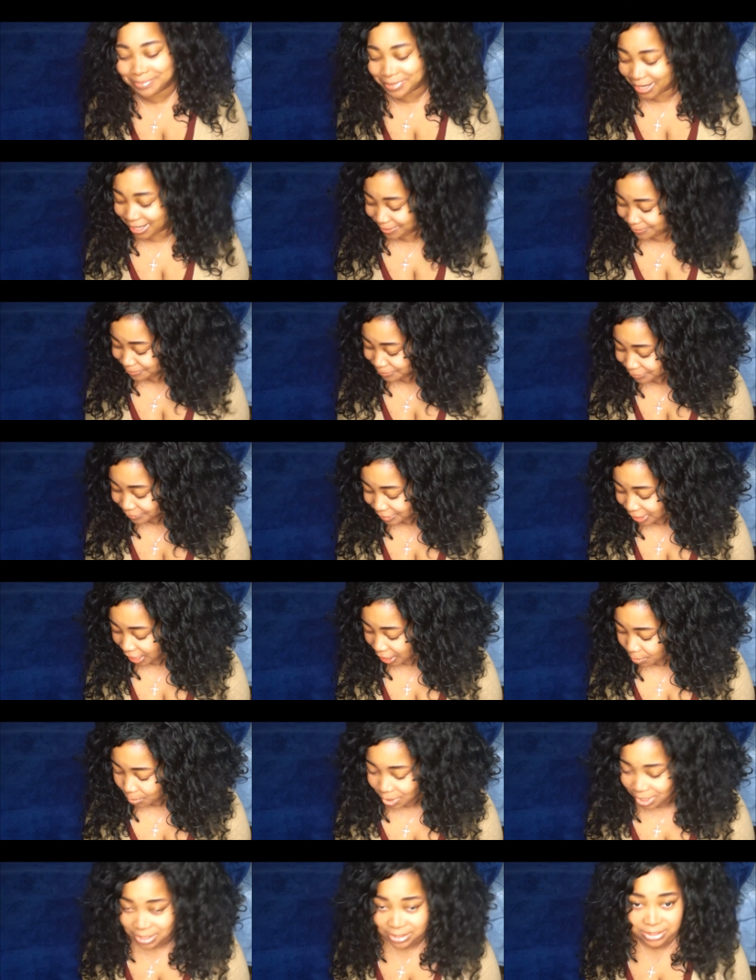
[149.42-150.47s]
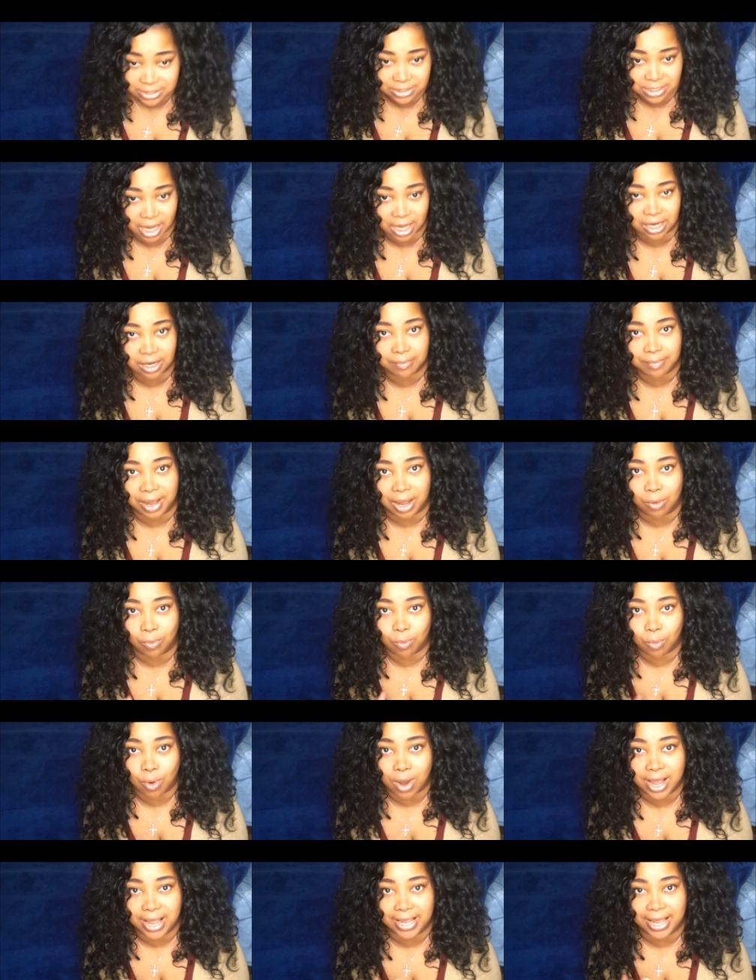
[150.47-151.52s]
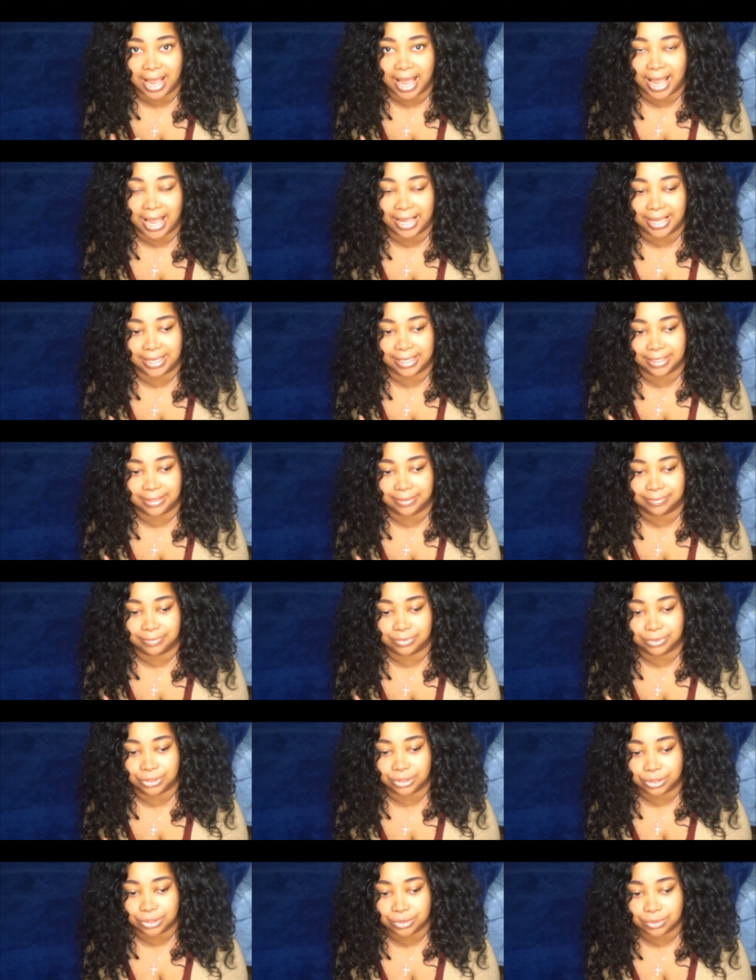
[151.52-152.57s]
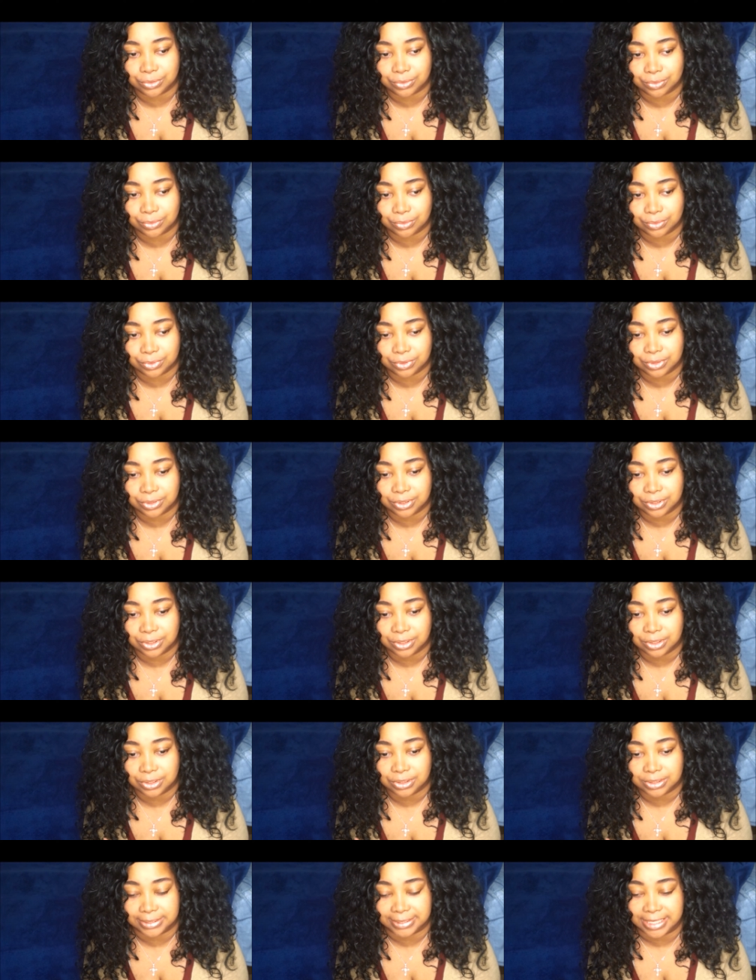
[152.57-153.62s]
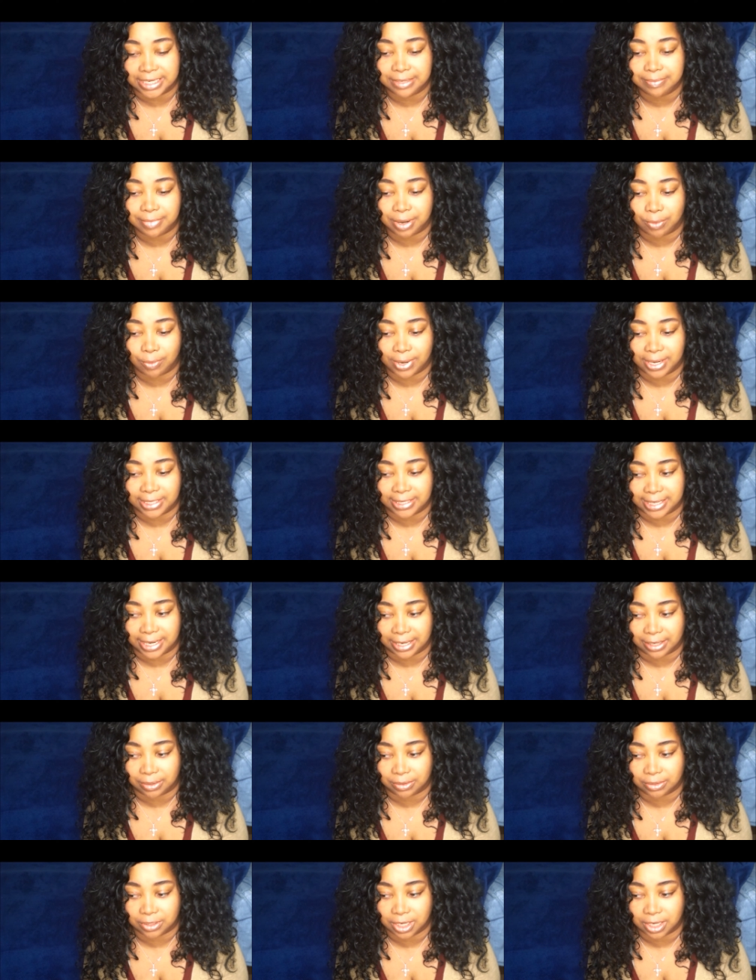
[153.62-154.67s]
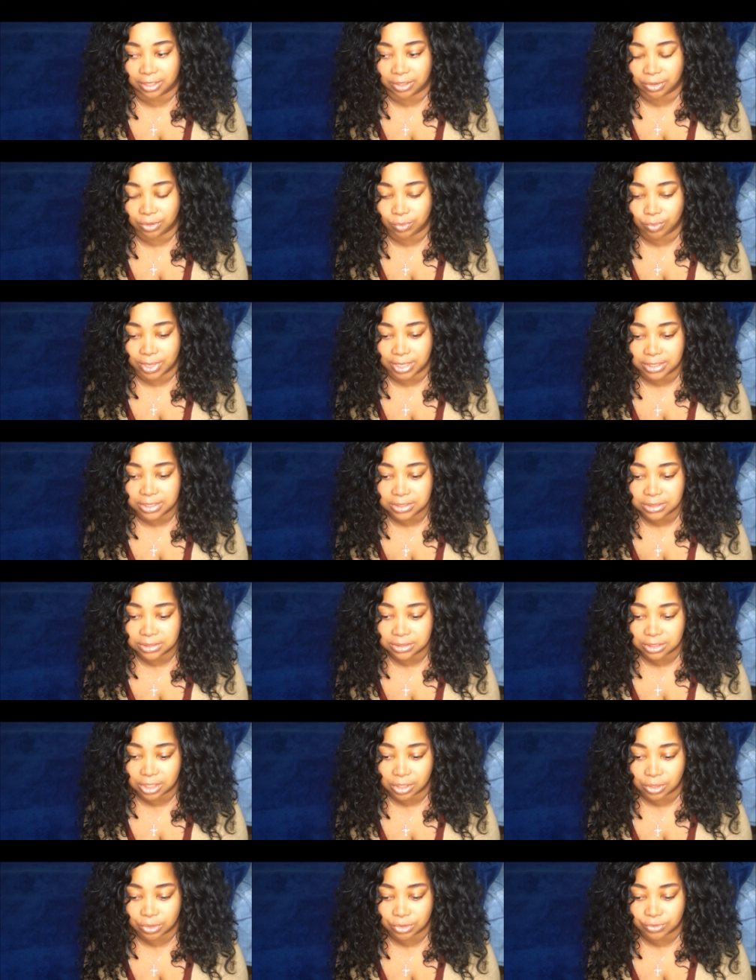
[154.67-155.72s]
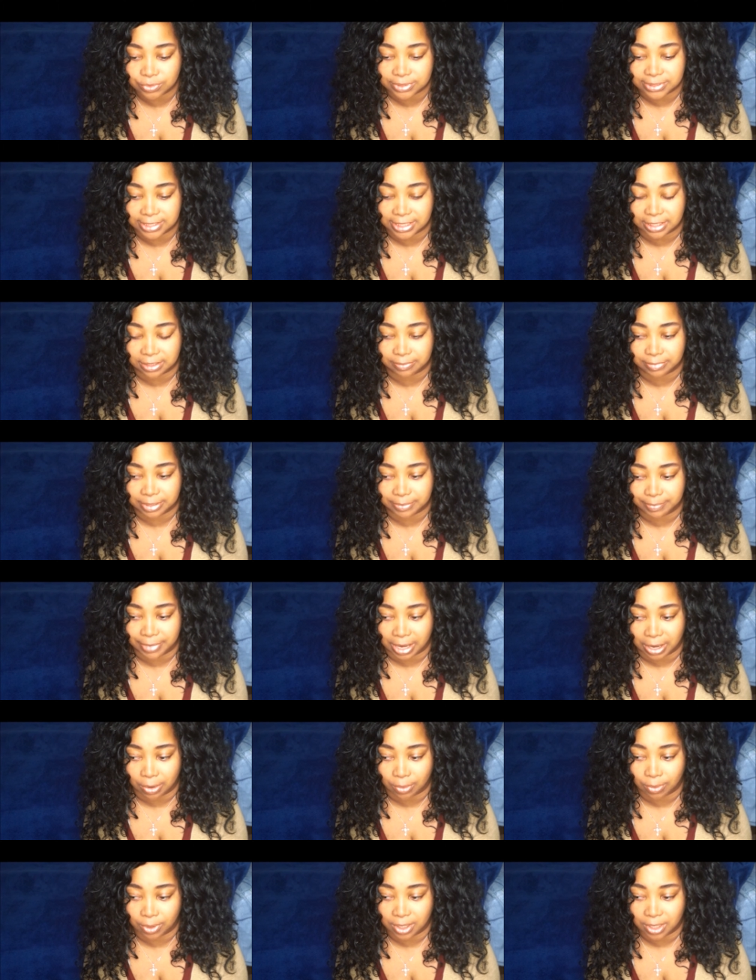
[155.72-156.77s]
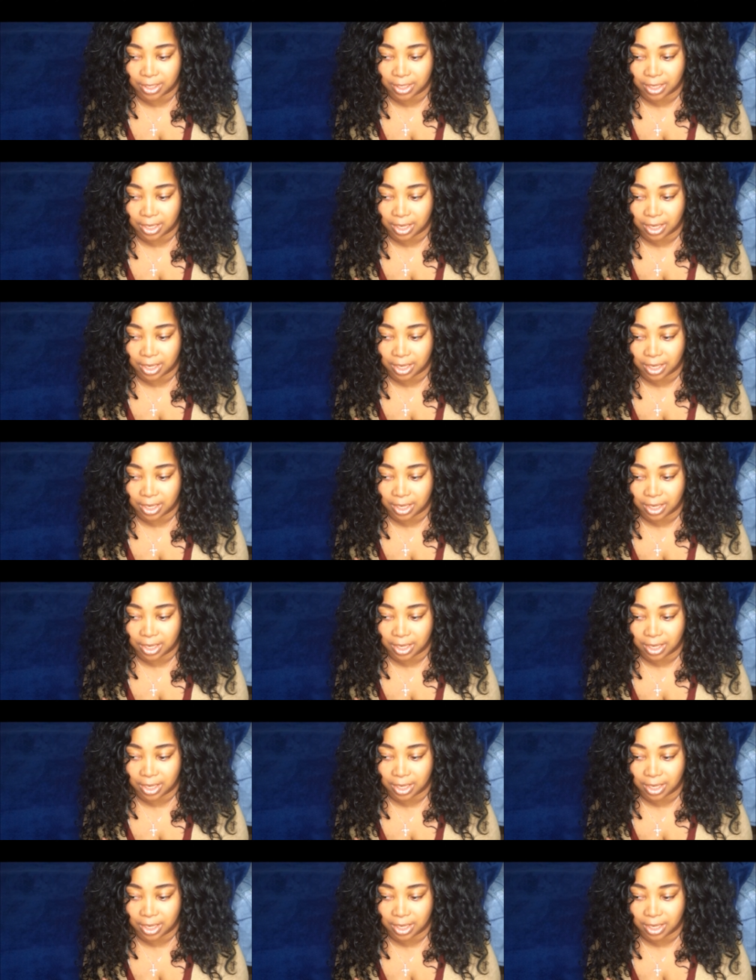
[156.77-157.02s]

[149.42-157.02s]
But I wanted to talk about what I do to keep my weight down. I know the wellness coach was telling me about